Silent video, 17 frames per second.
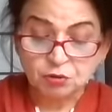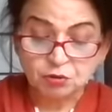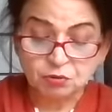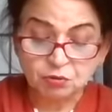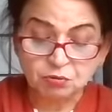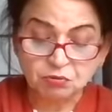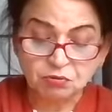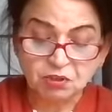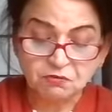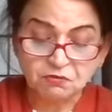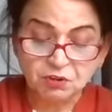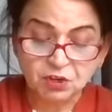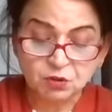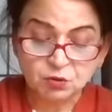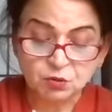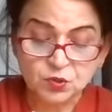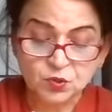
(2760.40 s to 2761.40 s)
Through the
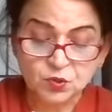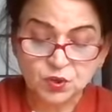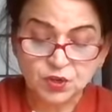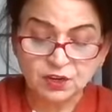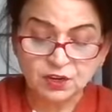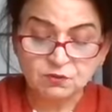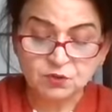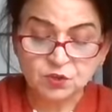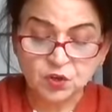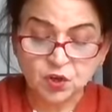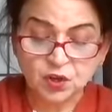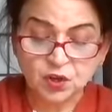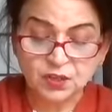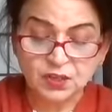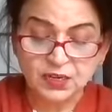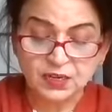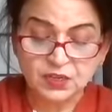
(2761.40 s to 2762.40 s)
window, Sugriv
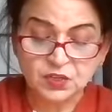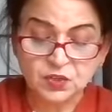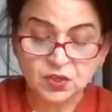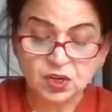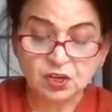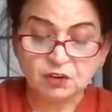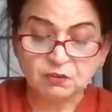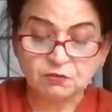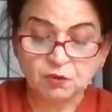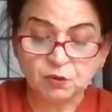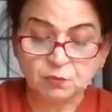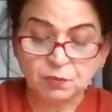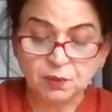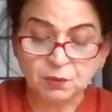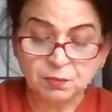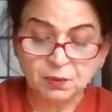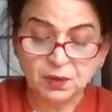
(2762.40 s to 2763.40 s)
saw that his colorful
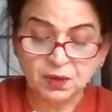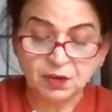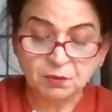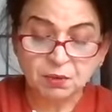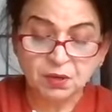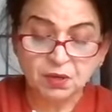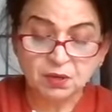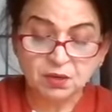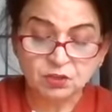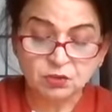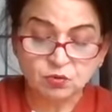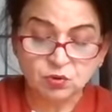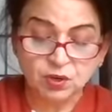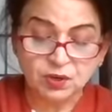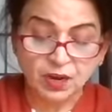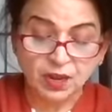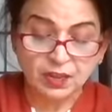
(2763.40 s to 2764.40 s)
people had begun to
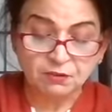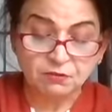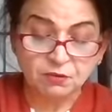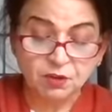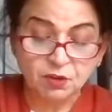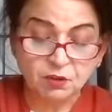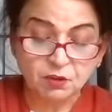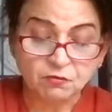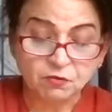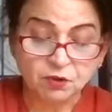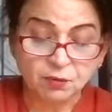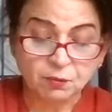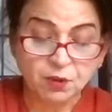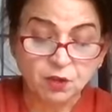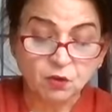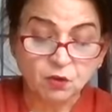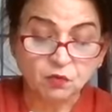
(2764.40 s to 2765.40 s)
arrive
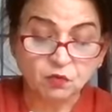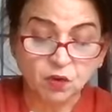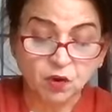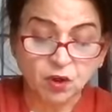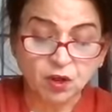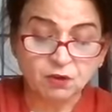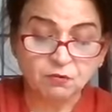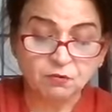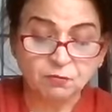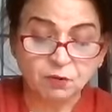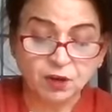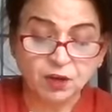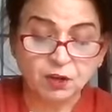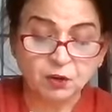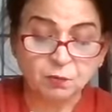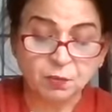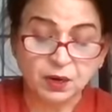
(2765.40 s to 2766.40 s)
from far
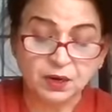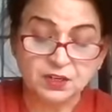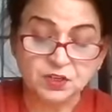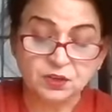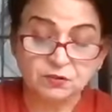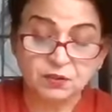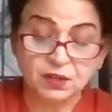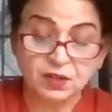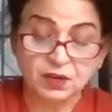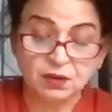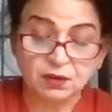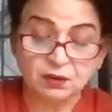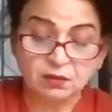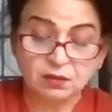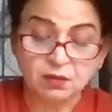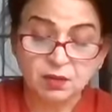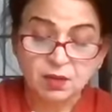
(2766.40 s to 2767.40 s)
flung parts of the
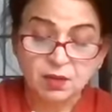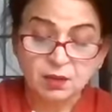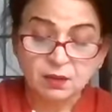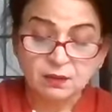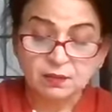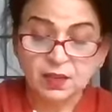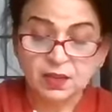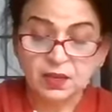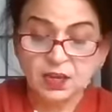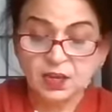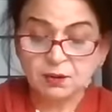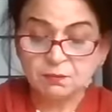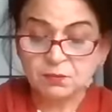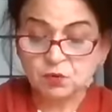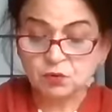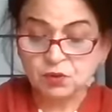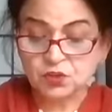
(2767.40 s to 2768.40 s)
earth. They
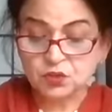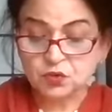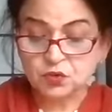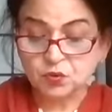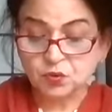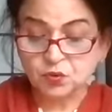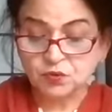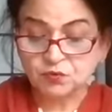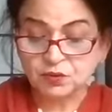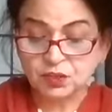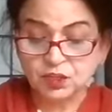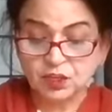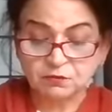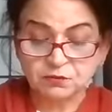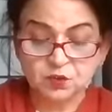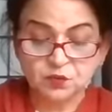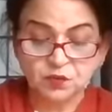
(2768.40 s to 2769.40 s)
came to his door with
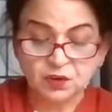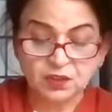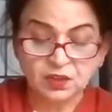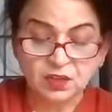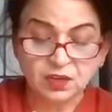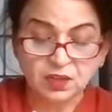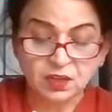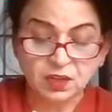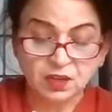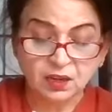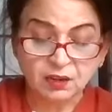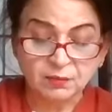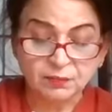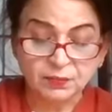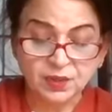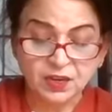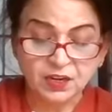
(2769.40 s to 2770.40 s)
gifts for their
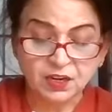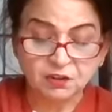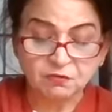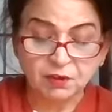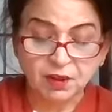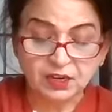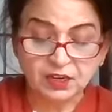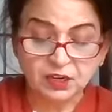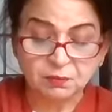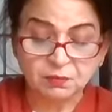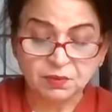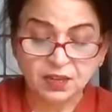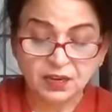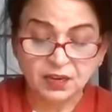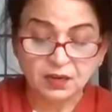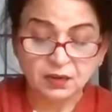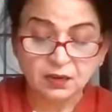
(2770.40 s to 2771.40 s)
king, and he welcomed
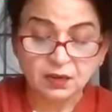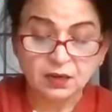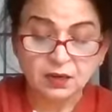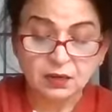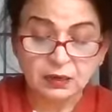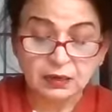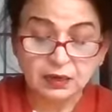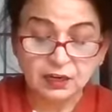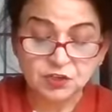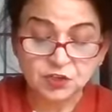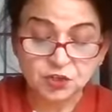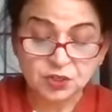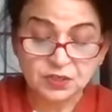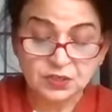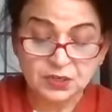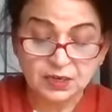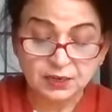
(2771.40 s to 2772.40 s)
them
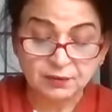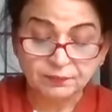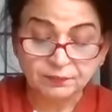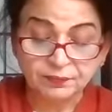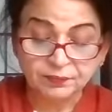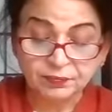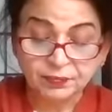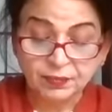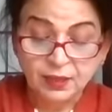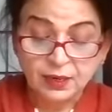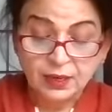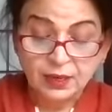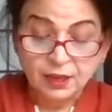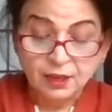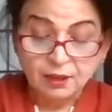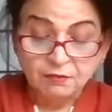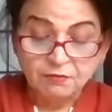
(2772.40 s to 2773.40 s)
graciously.
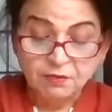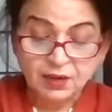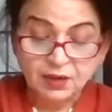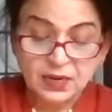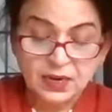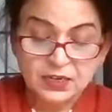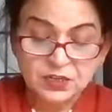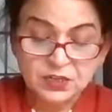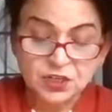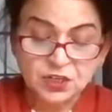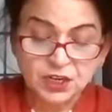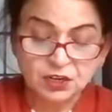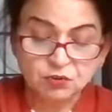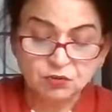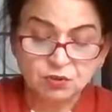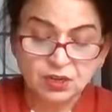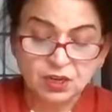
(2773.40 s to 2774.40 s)
When he had
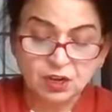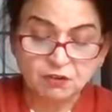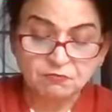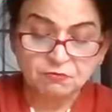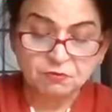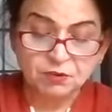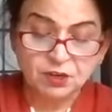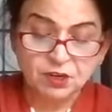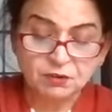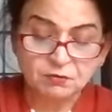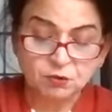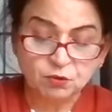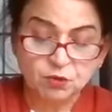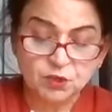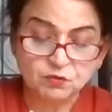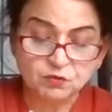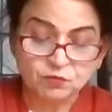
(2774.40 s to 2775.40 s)
seen to the comfort of
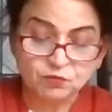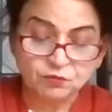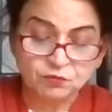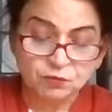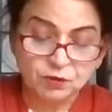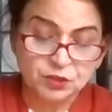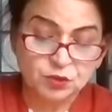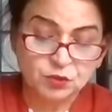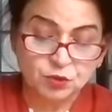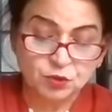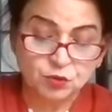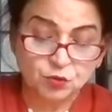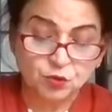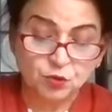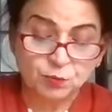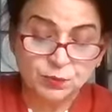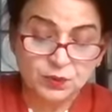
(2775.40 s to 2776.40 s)
those first
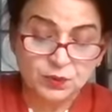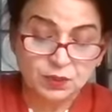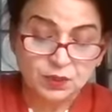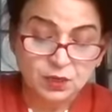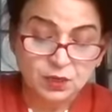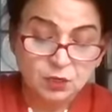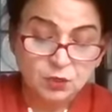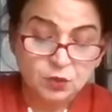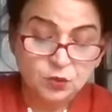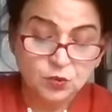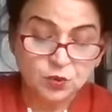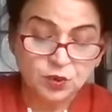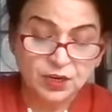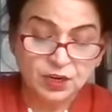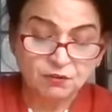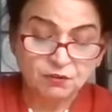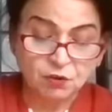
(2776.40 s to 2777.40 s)
troops,
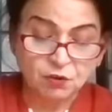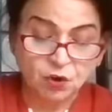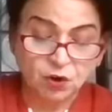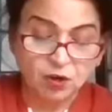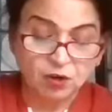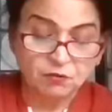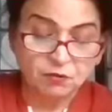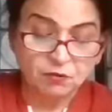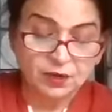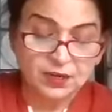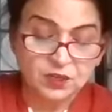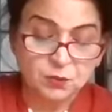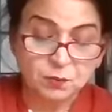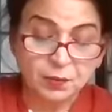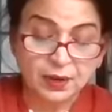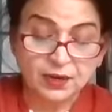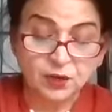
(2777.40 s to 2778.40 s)
Sugriv called for
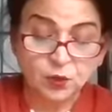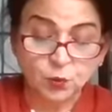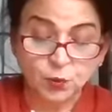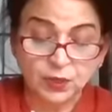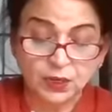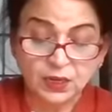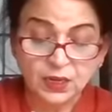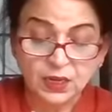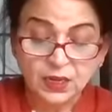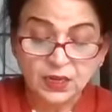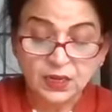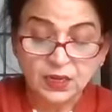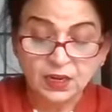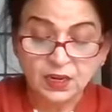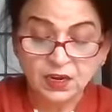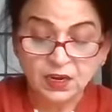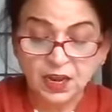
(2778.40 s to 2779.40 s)
his palanquin.
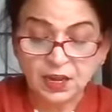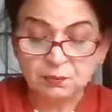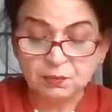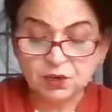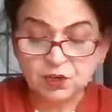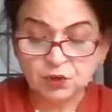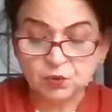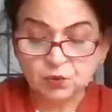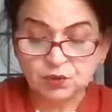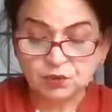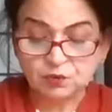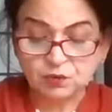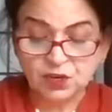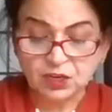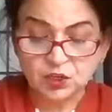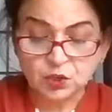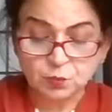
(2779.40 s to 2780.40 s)
He climbed into it
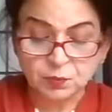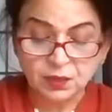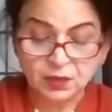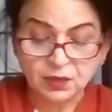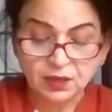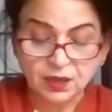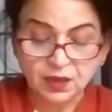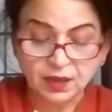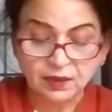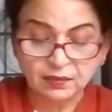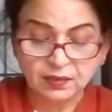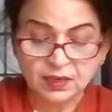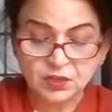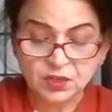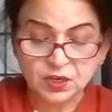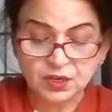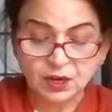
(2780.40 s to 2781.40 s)
with Lakshman, and
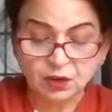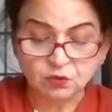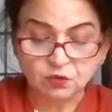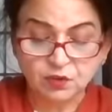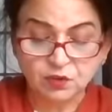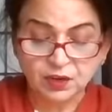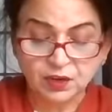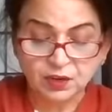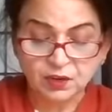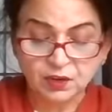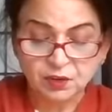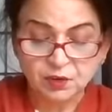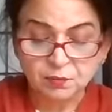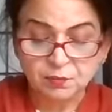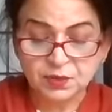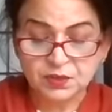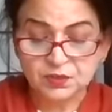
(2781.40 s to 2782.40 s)
they set out for
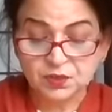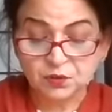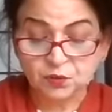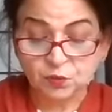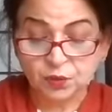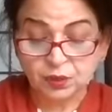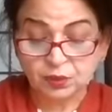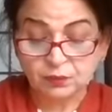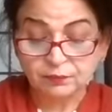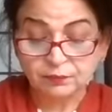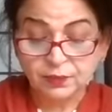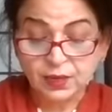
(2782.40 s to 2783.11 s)
Rasavan.